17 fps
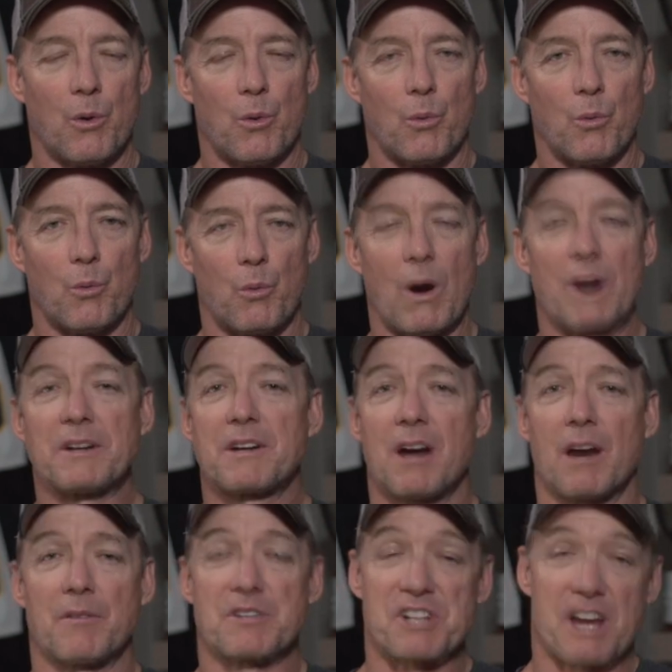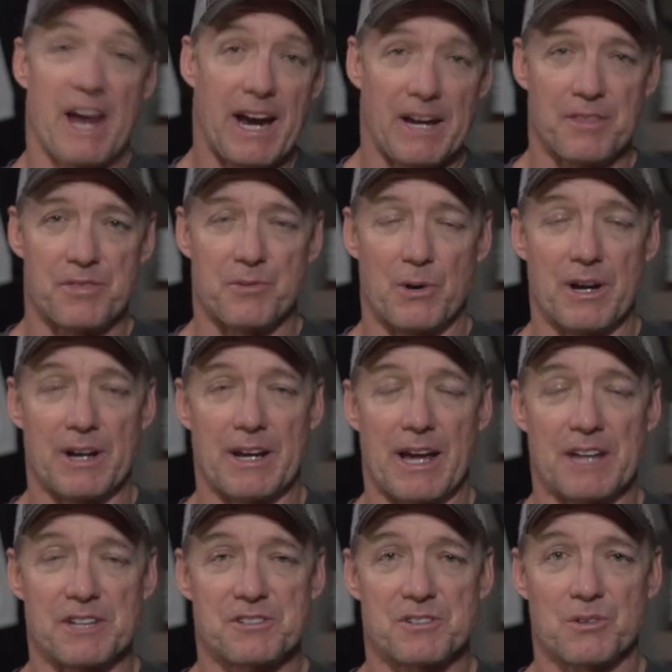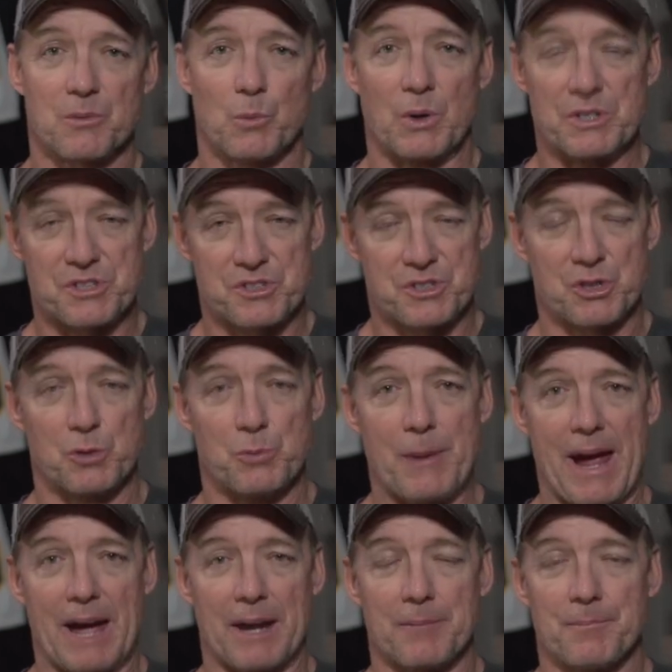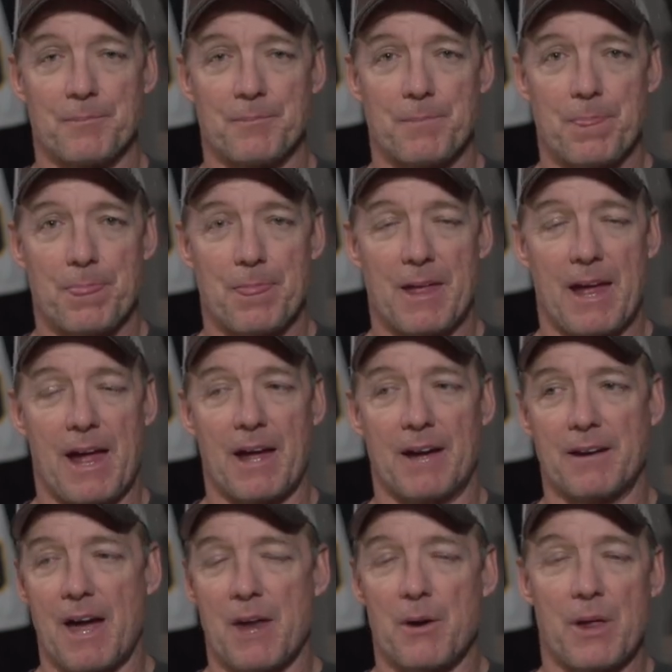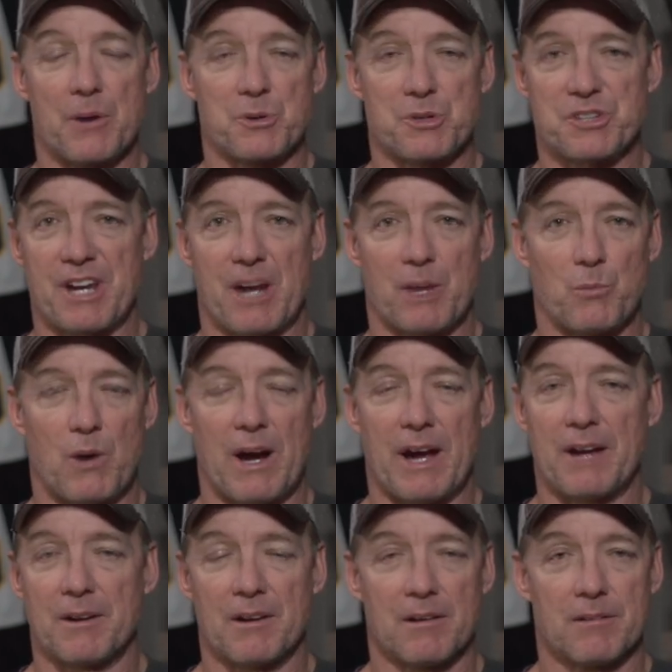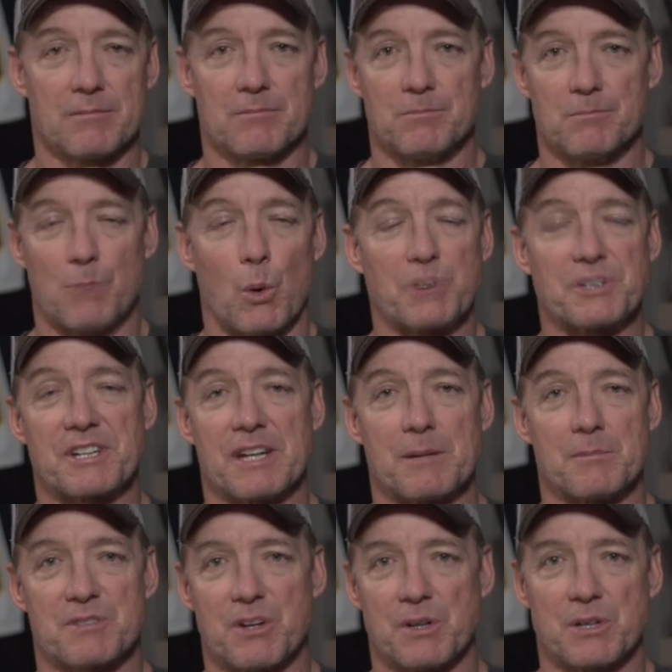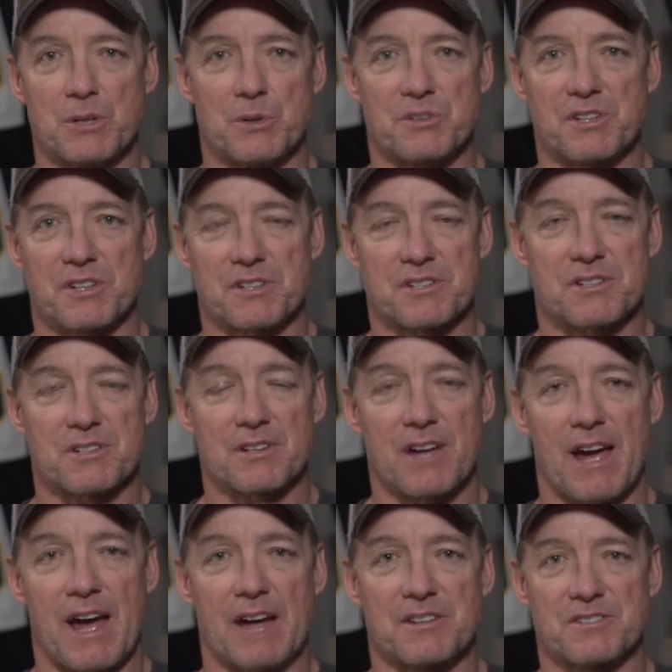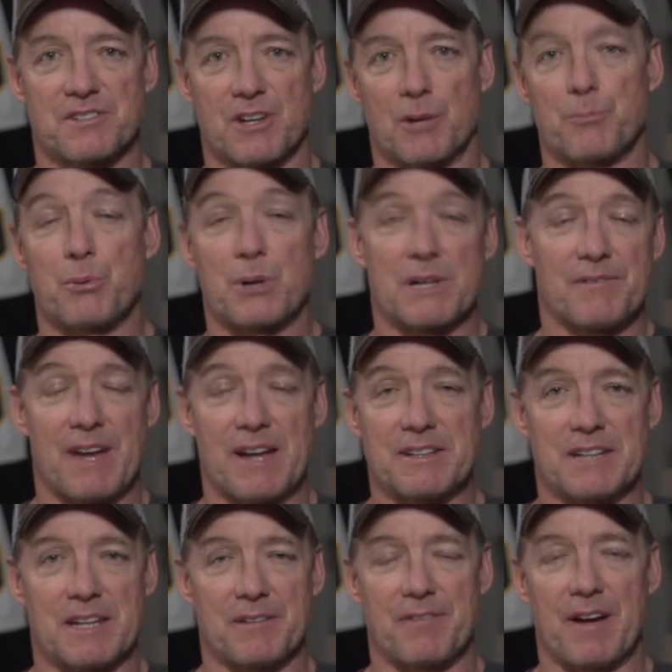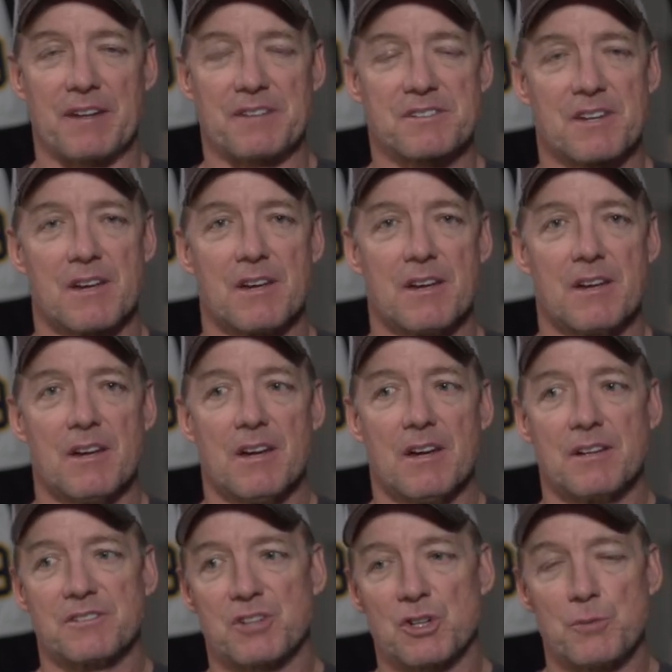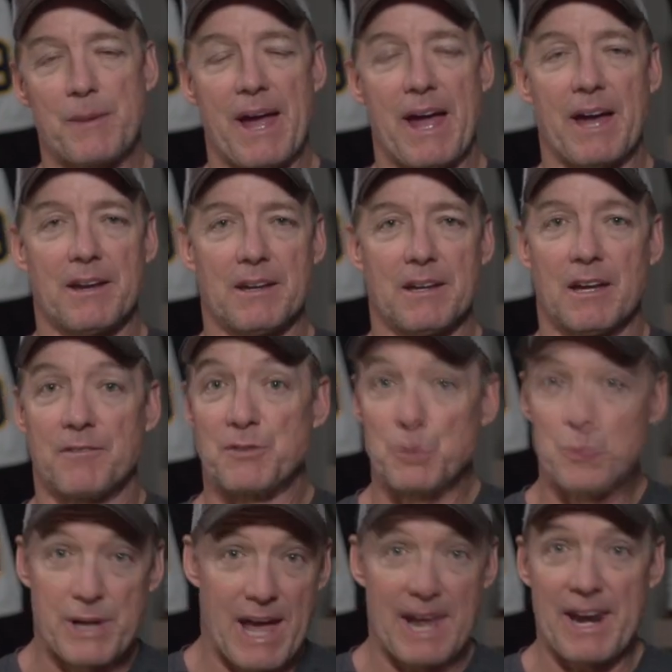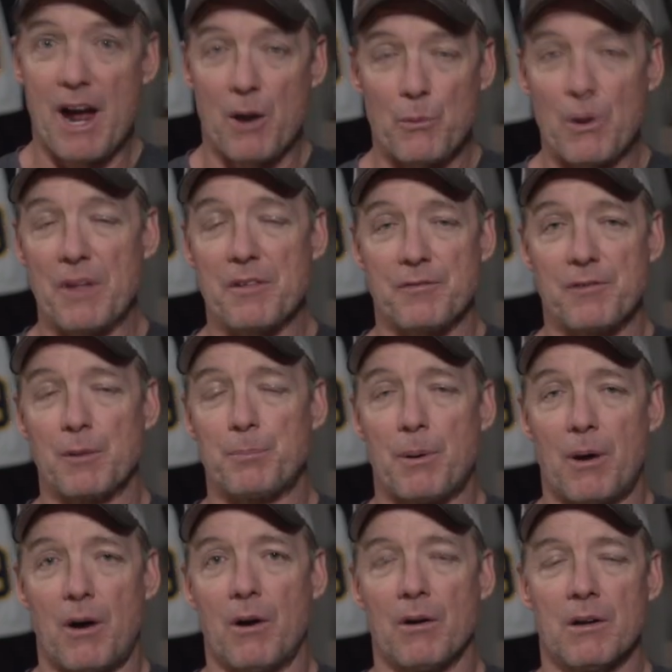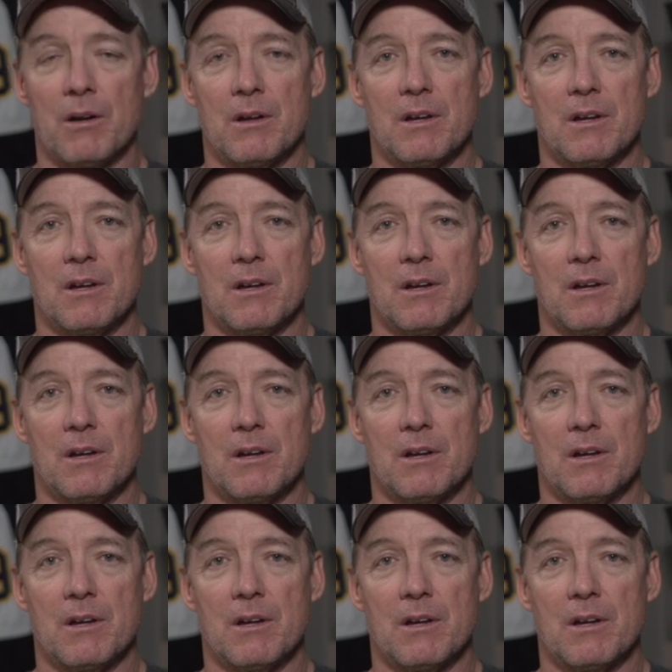One coverage I hated throwing against was two man. And I don't understand why more teams don't use this as their prevent defense two man, if you cannot run the football,